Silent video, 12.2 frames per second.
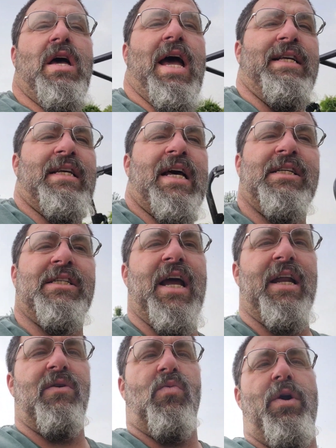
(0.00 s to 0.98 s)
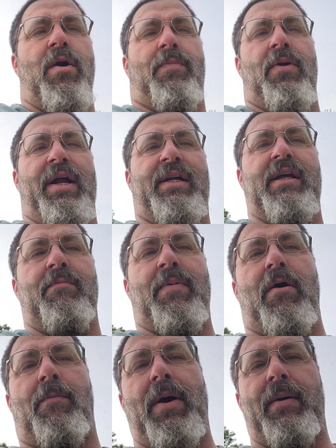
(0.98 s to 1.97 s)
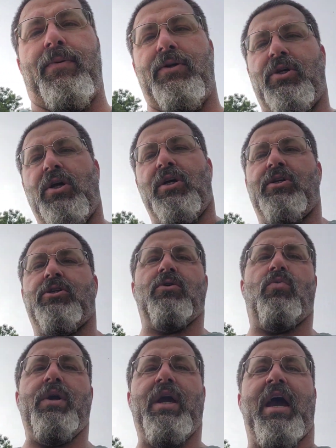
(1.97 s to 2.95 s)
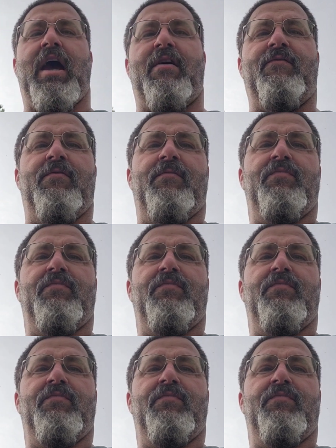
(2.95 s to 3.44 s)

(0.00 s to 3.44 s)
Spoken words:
as I stated, we are planting bell peppers. So we have